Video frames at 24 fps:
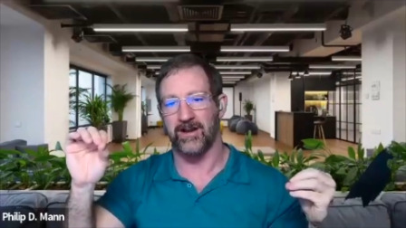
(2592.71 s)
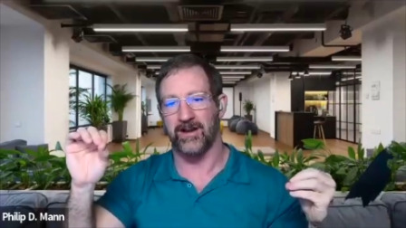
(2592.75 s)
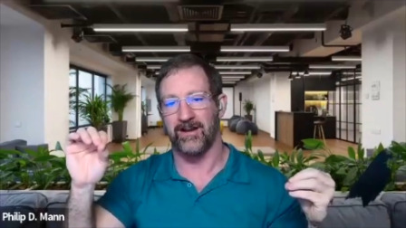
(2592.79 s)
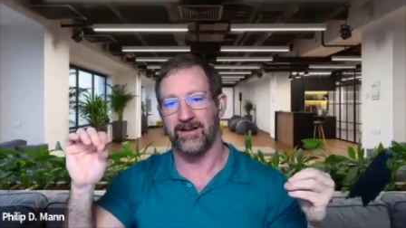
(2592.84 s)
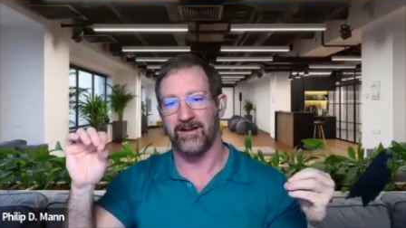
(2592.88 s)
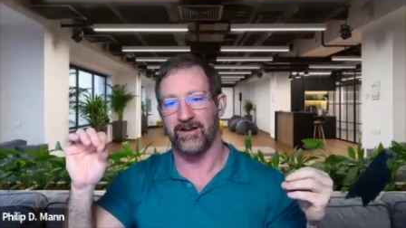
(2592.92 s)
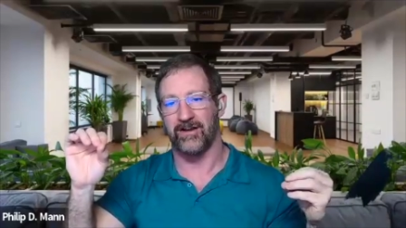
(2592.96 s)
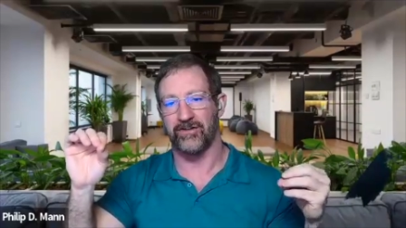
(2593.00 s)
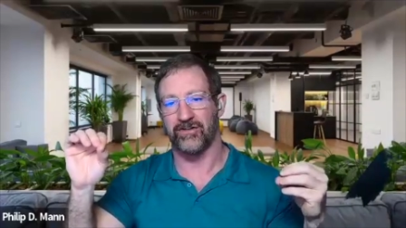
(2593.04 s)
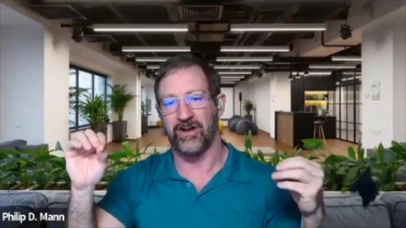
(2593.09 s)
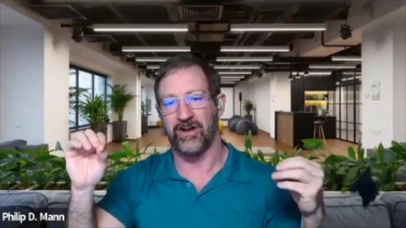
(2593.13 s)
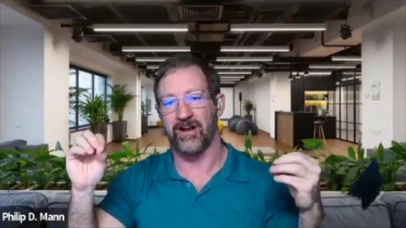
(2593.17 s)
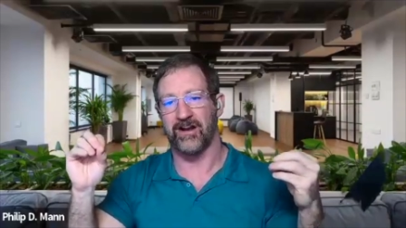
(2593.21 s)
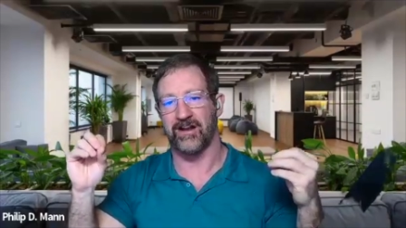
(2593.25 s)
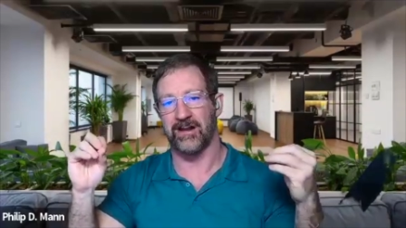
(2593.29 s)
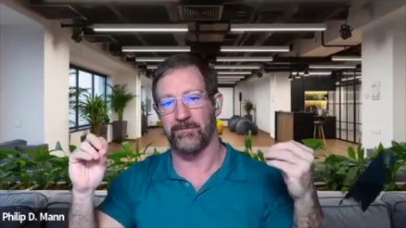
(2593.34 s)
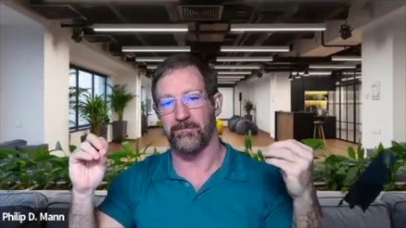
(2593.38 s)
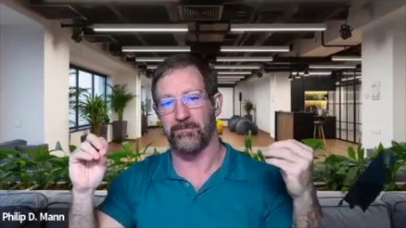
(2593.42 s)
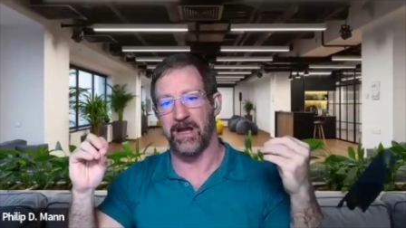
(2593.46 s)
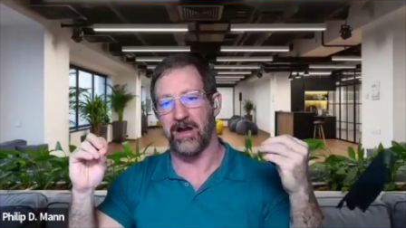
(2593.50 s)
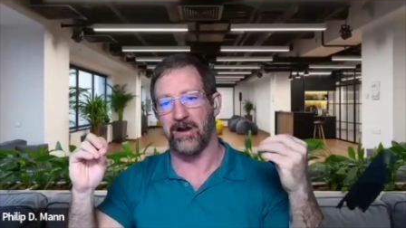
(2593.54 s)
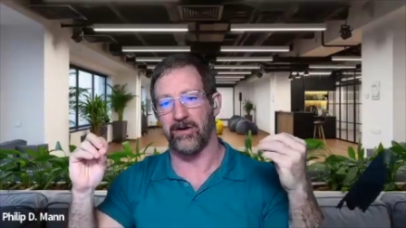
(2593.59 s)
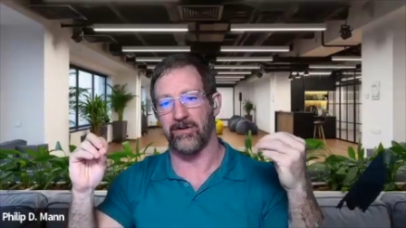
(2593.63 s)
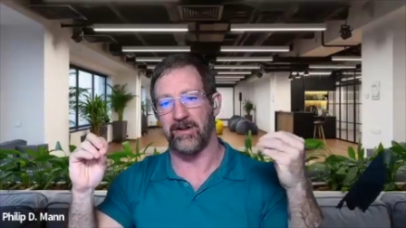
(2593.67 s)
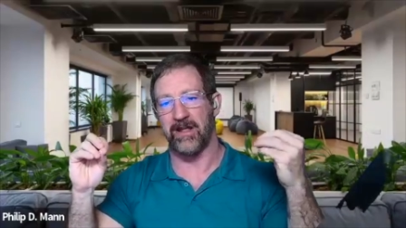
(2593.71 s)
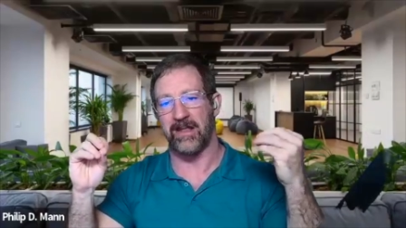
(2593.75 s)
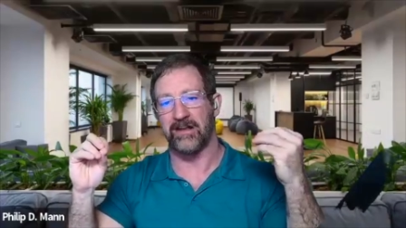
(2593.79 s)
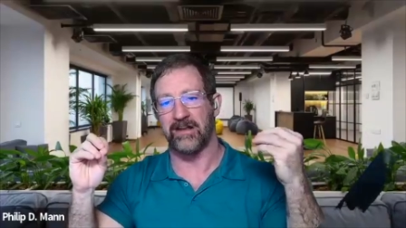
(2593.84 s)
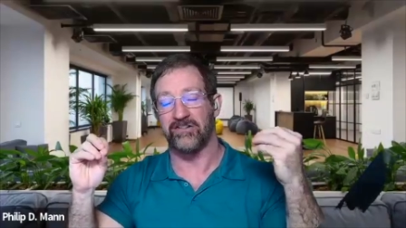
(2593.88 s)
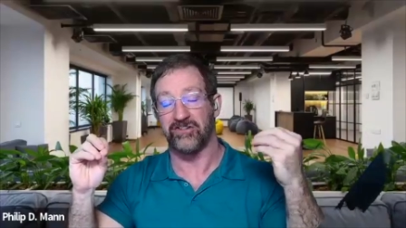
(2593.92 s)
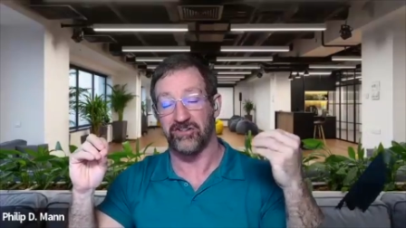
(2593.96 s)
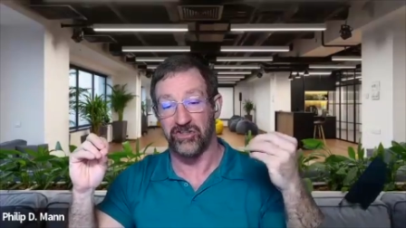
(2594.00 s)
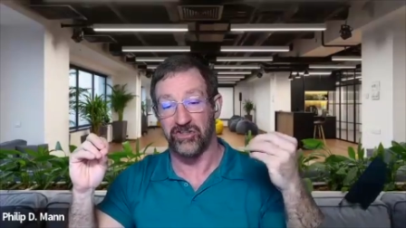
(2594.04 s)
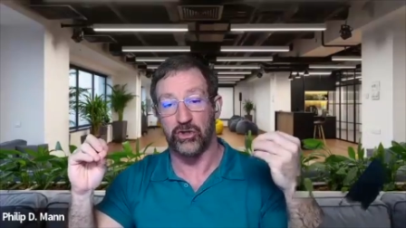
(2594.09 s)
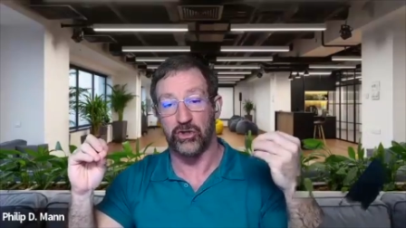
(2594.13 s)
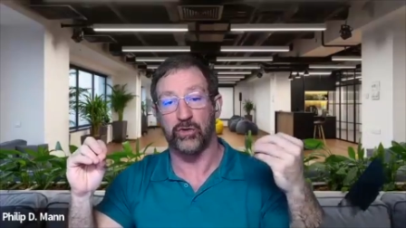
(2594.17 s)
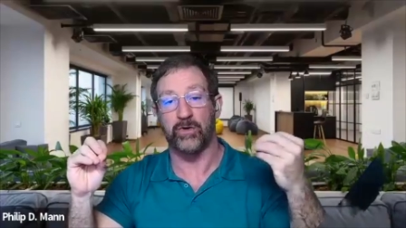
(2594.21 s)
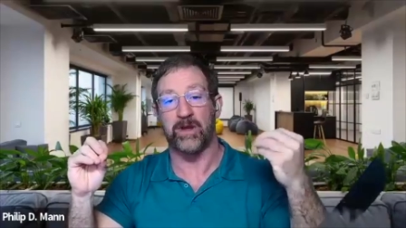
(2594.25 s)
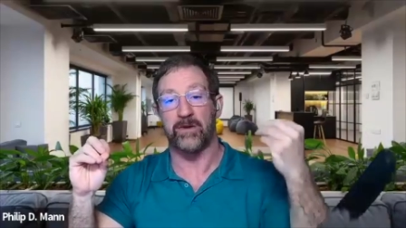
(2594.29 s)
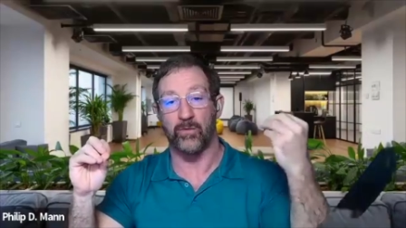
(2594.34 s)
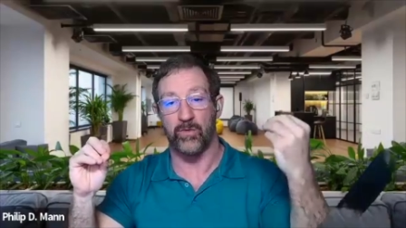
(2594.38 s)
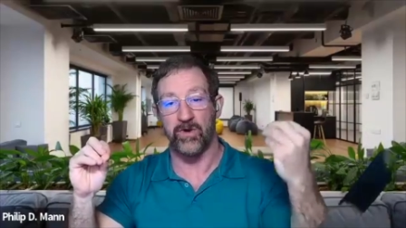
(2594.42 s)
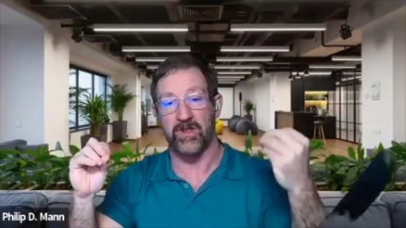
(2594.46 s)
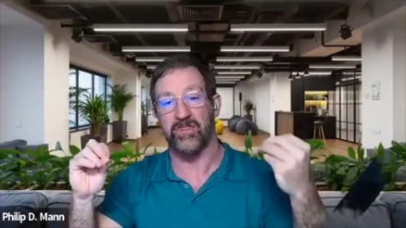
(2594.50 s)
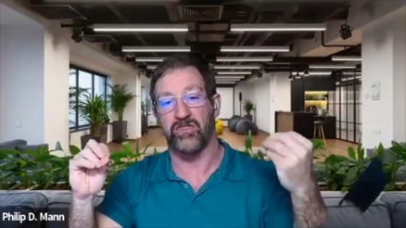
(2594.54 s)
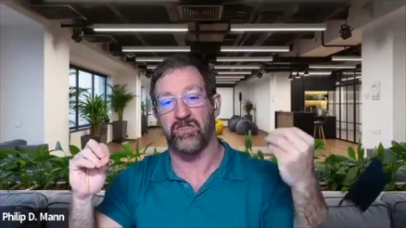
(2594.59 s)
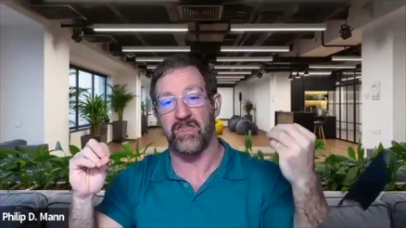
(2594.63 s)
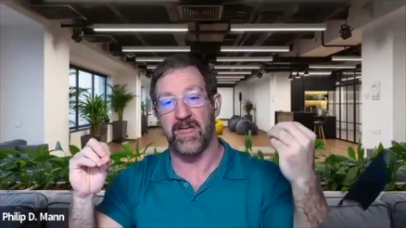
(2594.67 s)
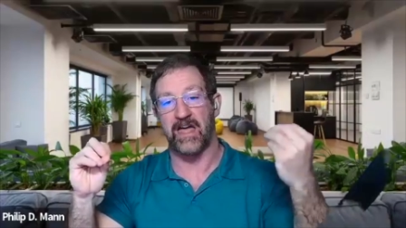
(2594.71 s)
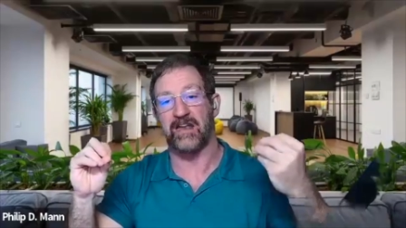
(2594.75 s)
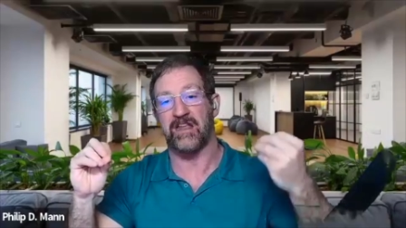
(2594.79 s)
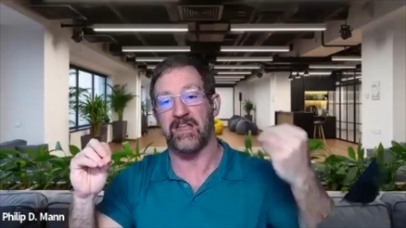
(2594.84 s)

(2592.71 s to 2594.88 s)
You're talking about and to and with that